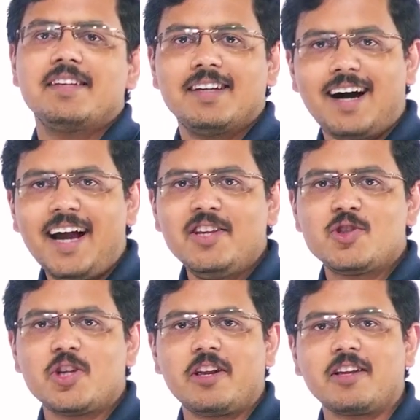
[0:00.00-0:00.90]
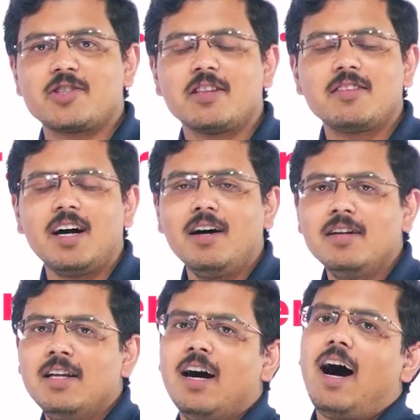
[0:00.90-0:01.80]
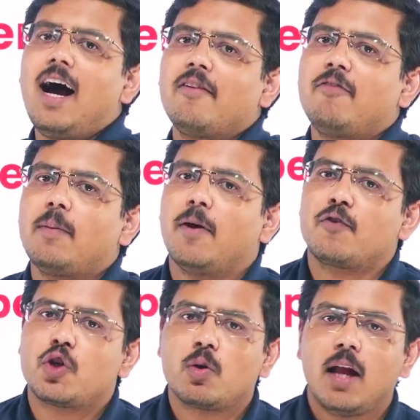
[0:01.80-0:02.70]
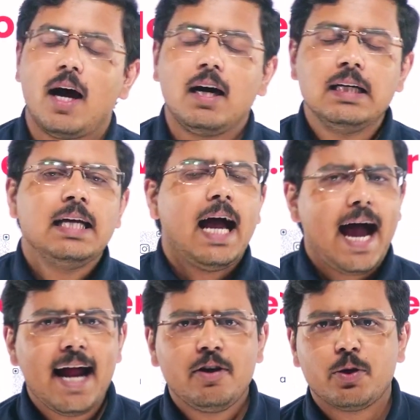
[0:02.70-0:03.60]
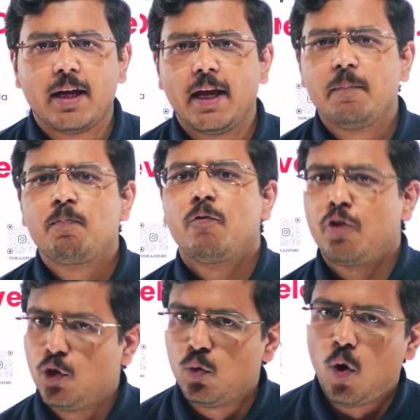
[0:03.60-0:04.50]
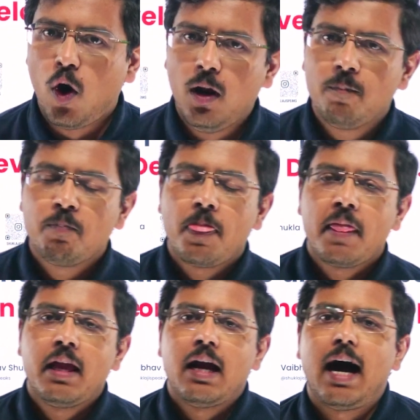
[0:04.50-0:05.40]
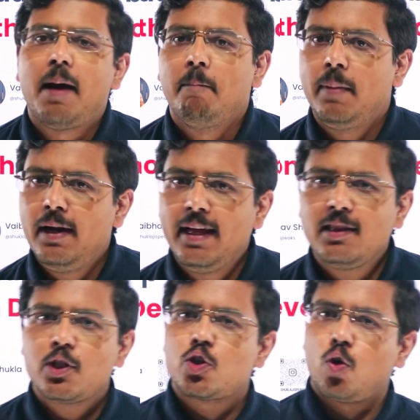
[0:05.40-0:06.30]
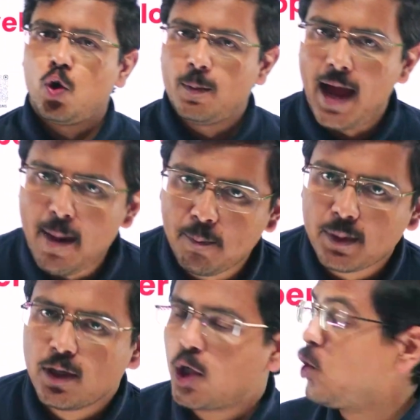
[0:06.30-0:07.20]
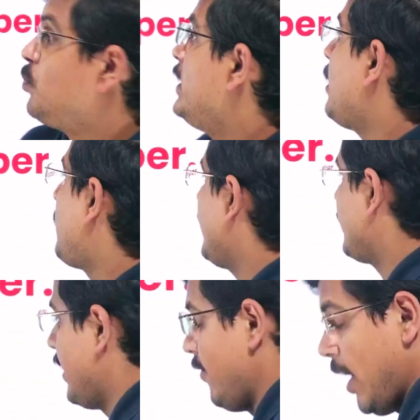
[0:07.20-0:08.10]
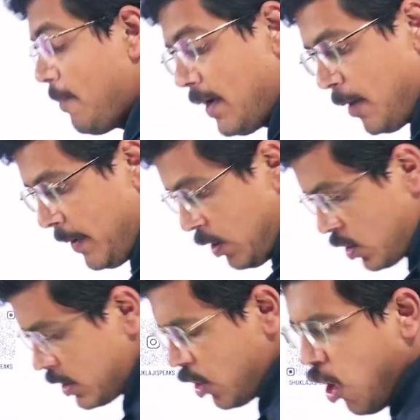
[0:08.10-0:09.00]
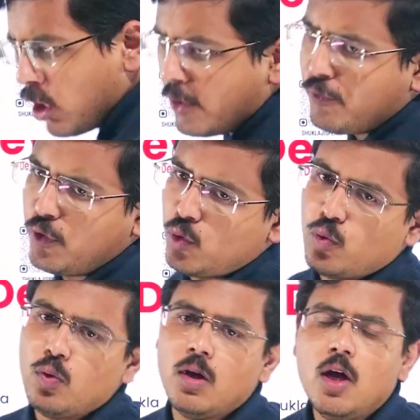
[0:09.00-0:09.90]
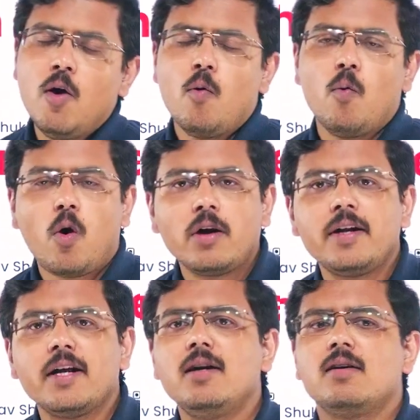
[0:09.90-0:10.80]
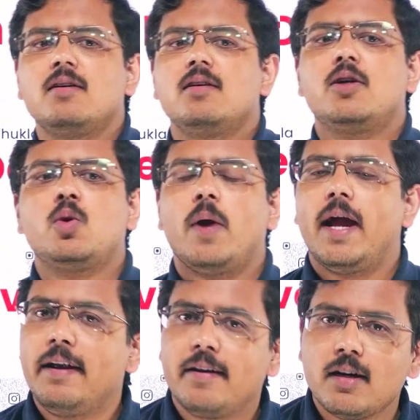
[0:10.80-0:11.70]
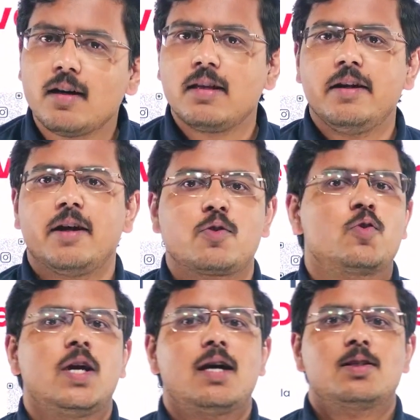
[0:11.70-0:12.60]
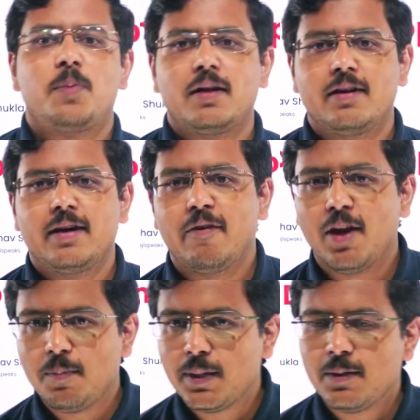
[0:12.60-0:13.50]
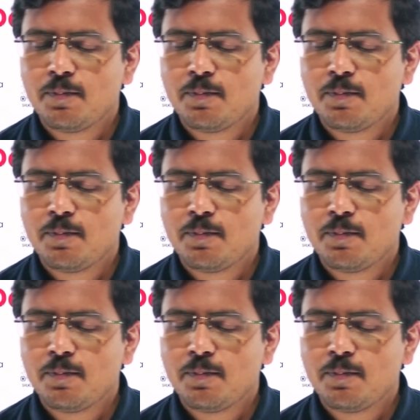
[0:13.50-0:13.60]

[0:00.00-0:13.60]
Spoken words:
Hi engineering Janta, I am Vaibhav Shukla and today for you all, I am building this roadmap to be a Python developer because a lot of you wanted to enter the industry as a Python developer